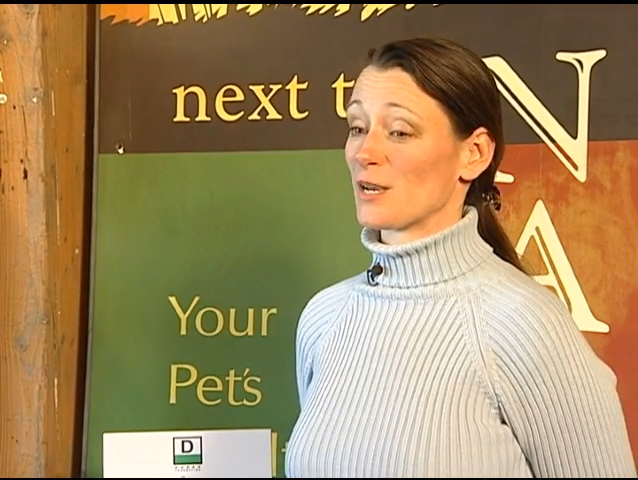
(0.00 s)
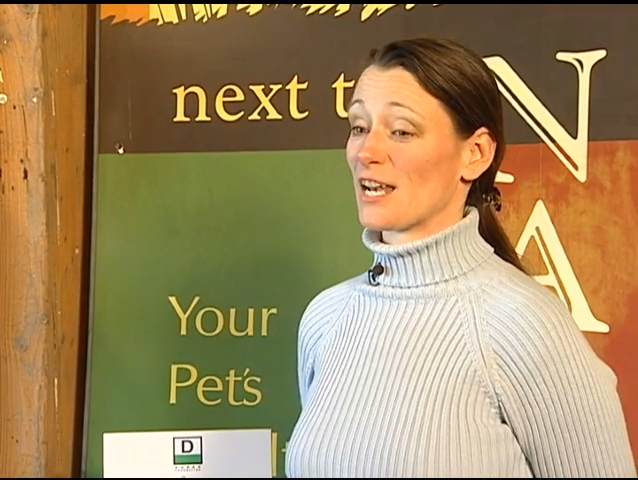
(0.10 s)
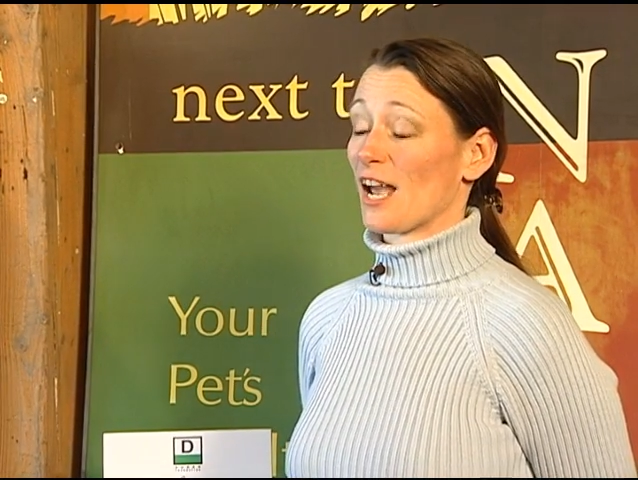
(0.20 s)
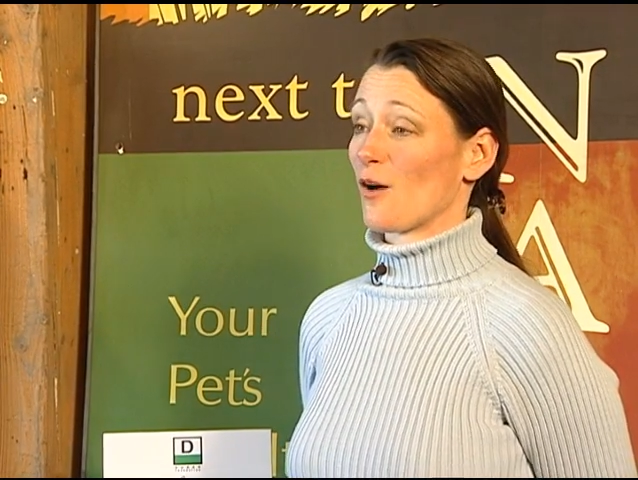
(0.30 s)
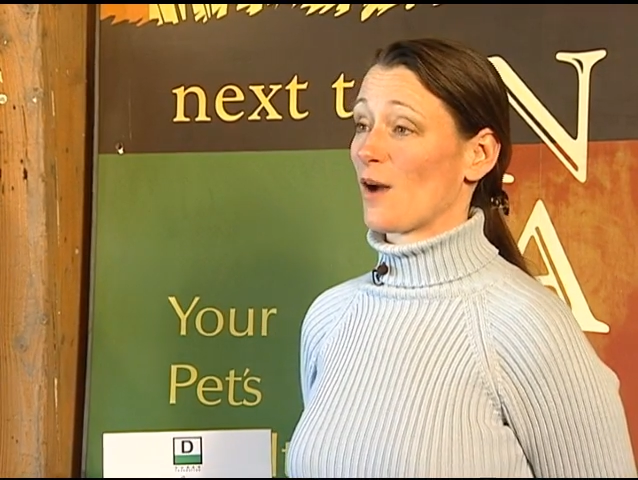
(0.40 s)
We
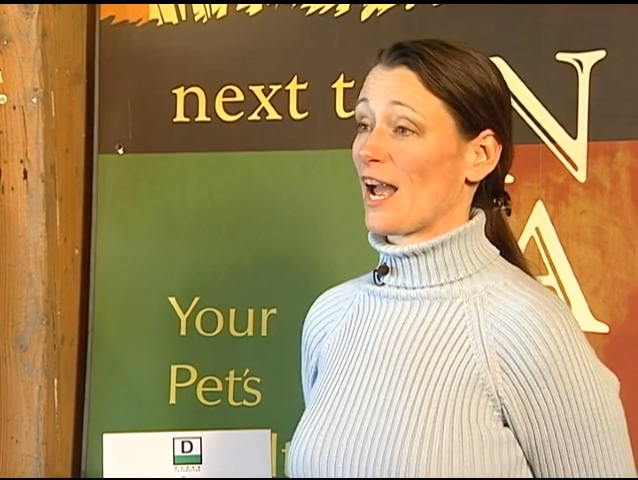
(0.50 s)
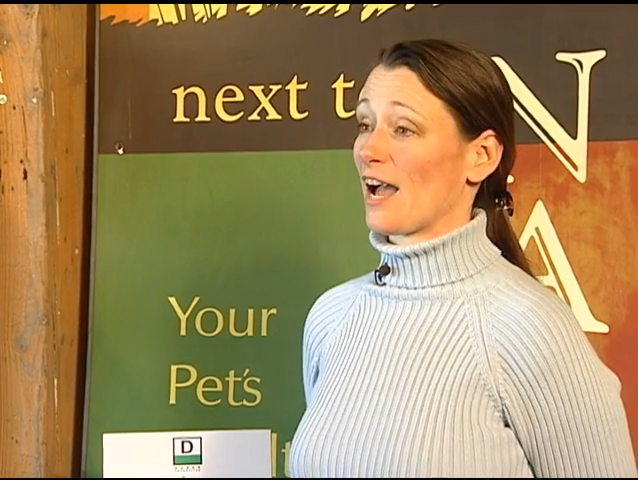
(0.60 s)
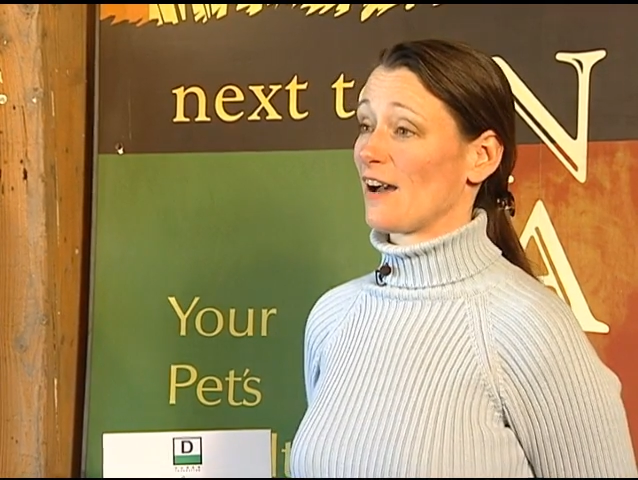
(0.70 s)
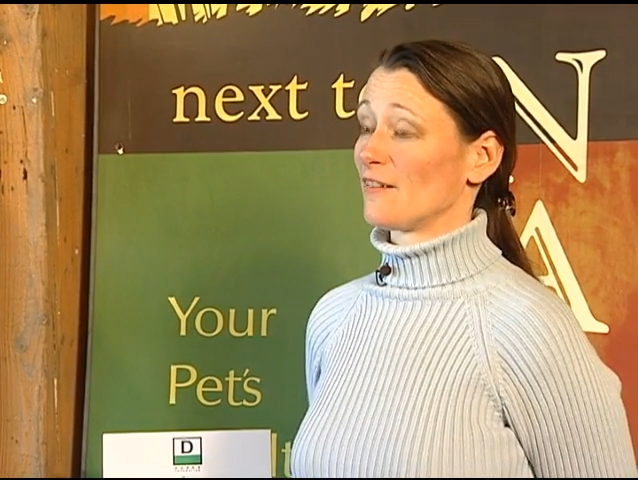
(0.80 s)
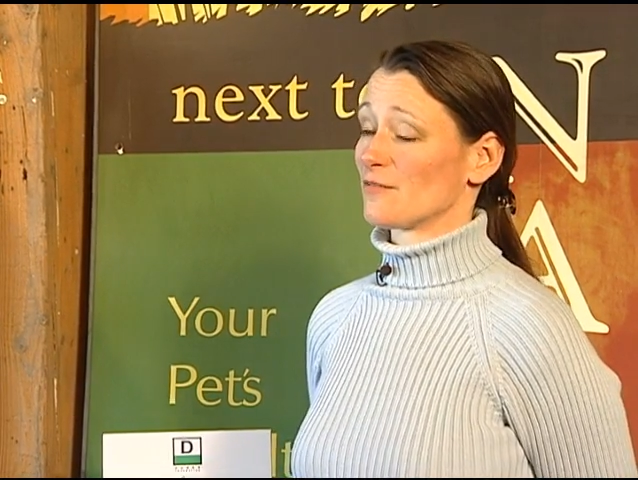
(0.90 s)
now
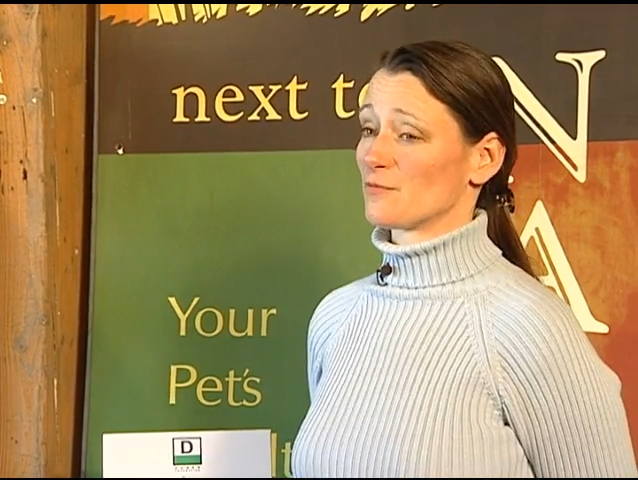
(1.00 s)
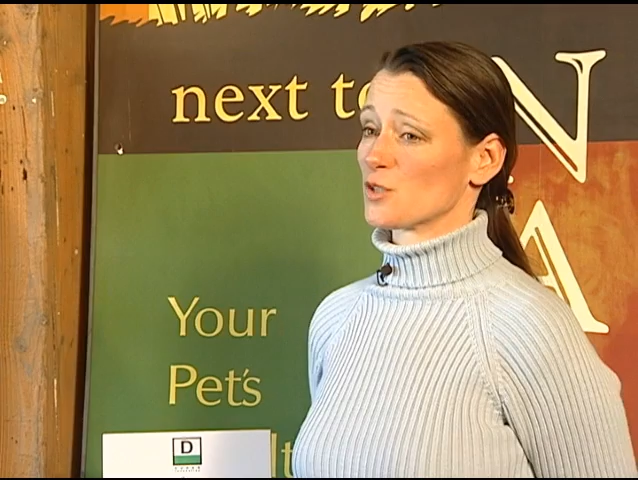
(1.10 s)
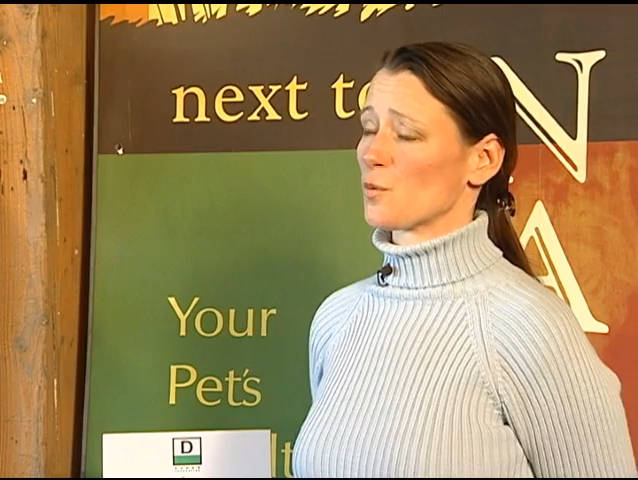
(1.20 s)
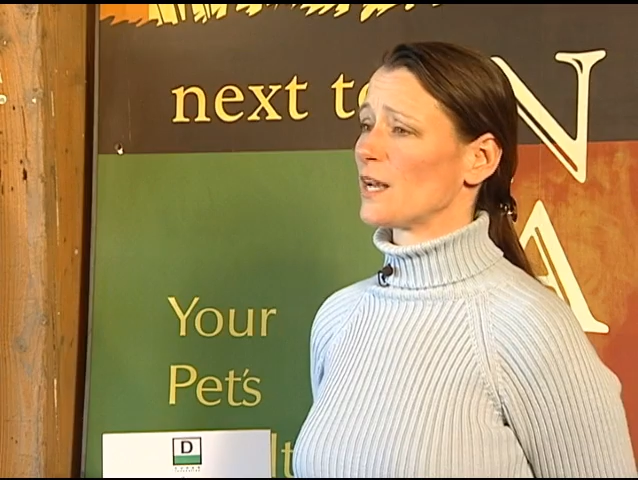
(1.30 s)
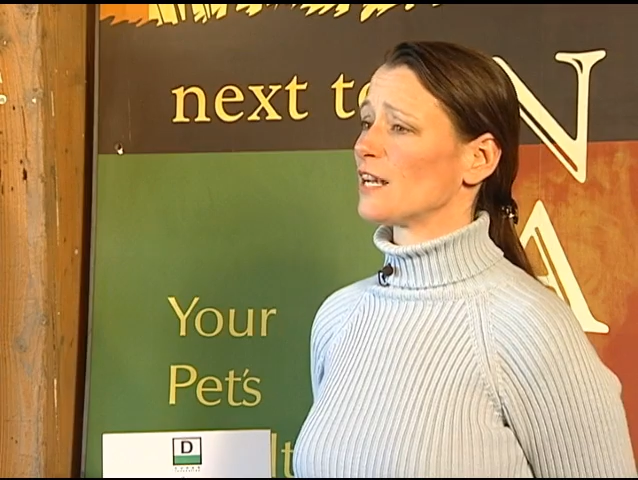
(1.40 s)
have
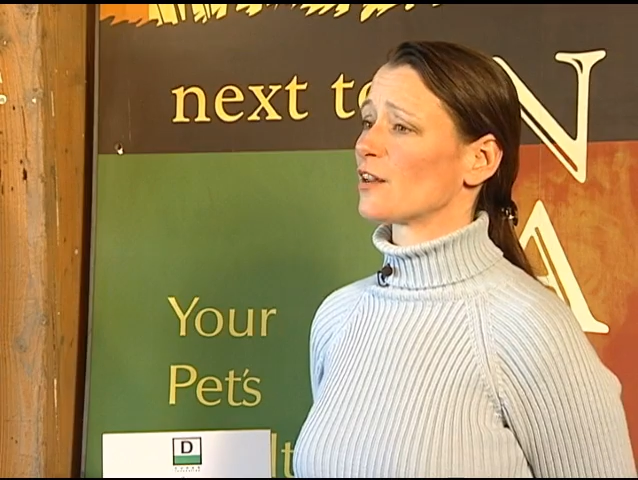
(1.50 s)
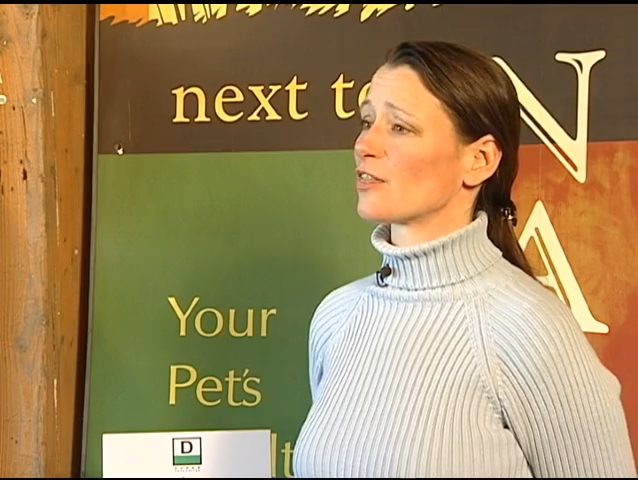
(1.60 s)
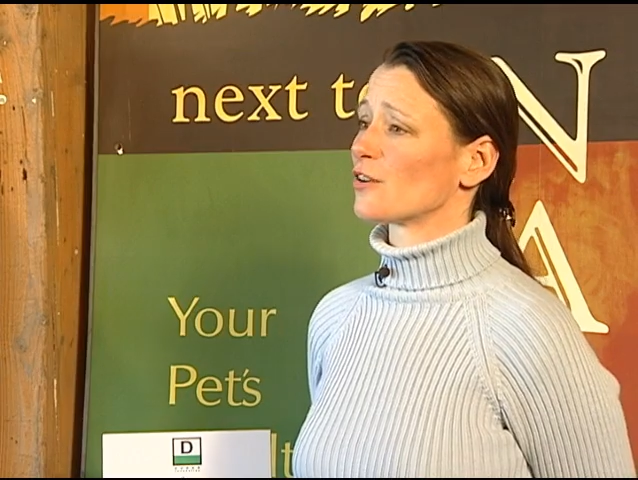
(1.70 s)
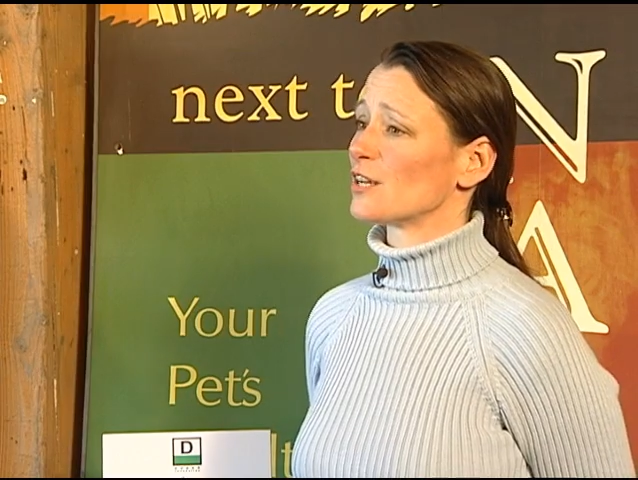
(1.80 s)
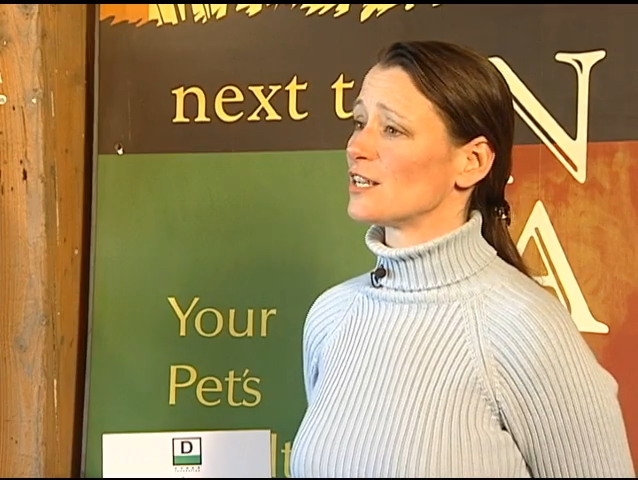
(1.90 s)
20 to
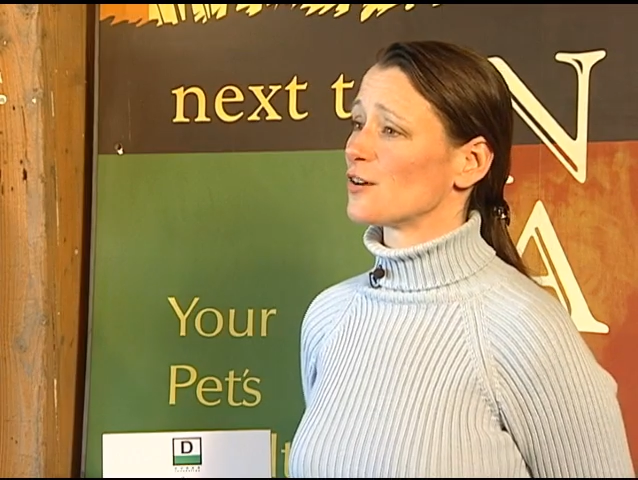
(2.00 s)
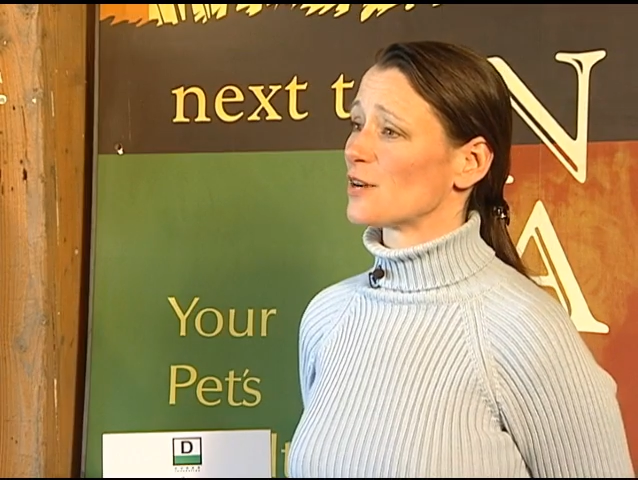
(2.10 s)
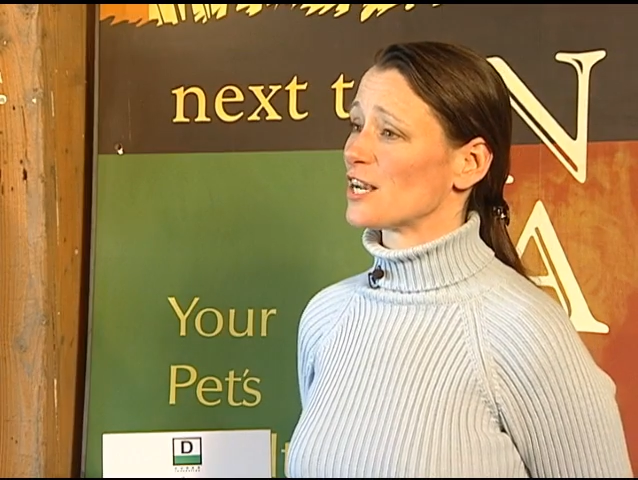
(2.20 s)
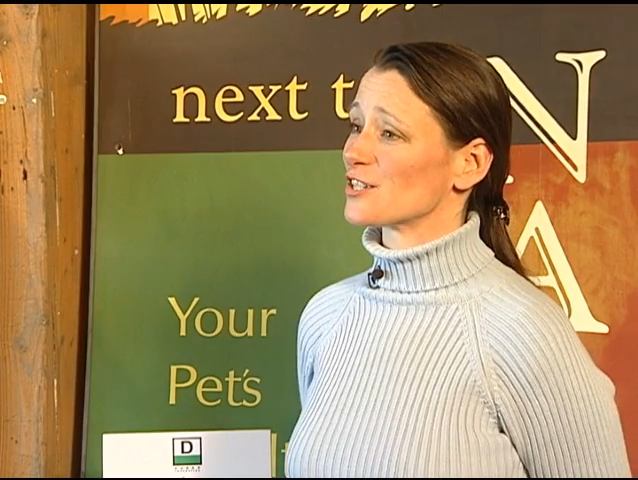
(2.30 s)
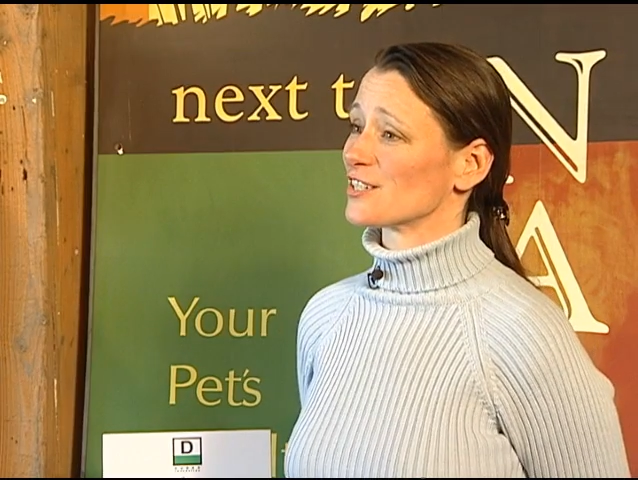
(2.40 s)
30
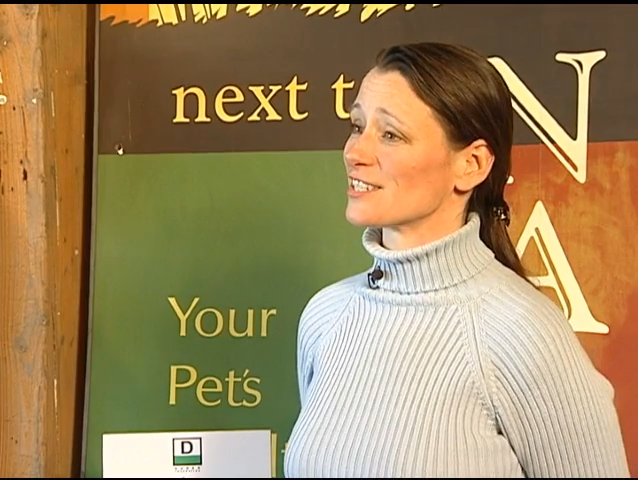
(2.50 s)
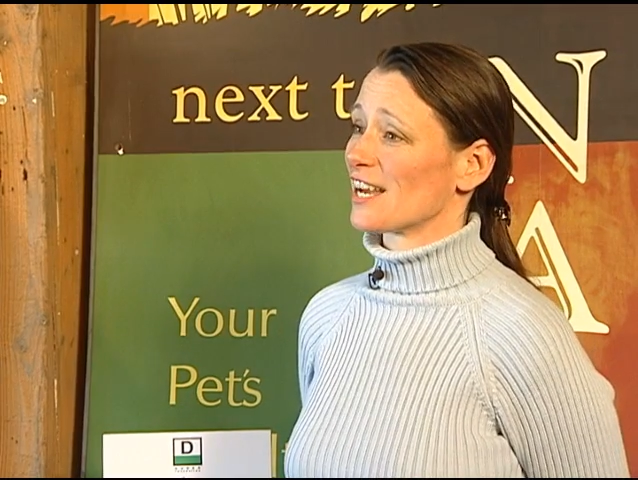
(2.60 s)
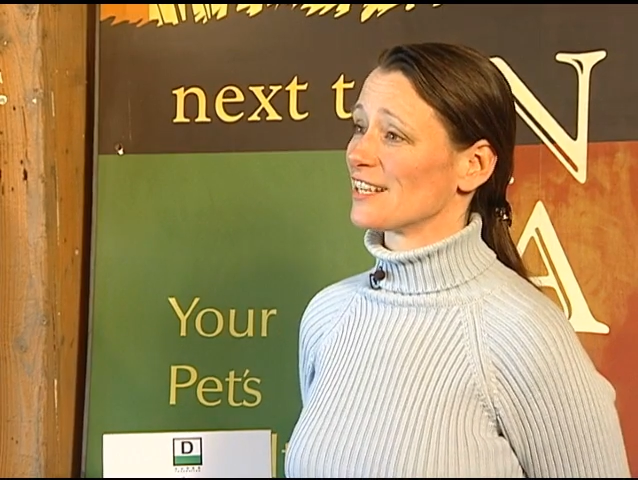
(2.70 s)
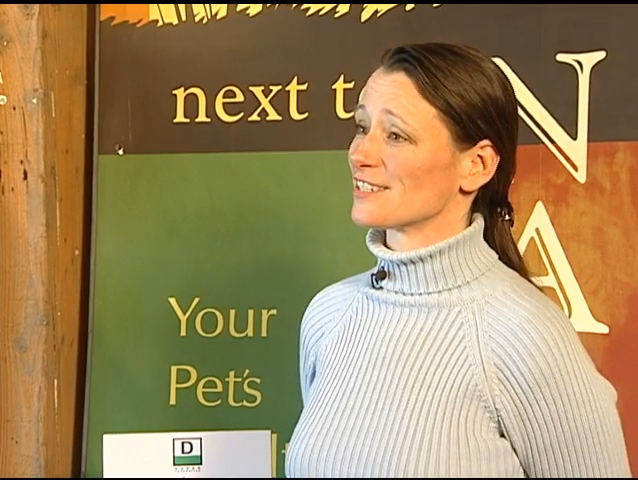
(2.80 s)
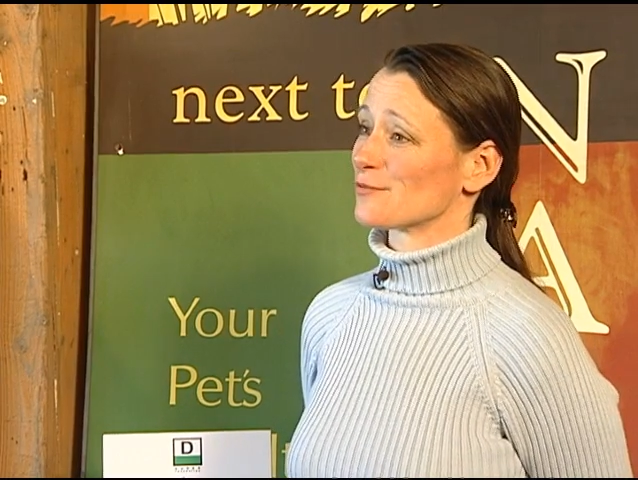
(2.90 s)
donation
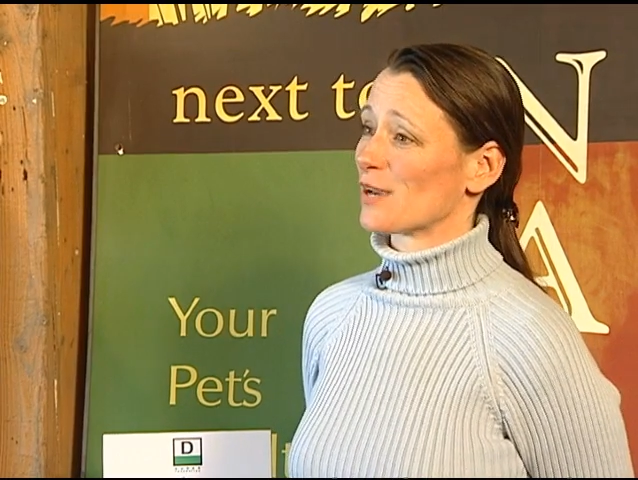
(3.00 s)
sites.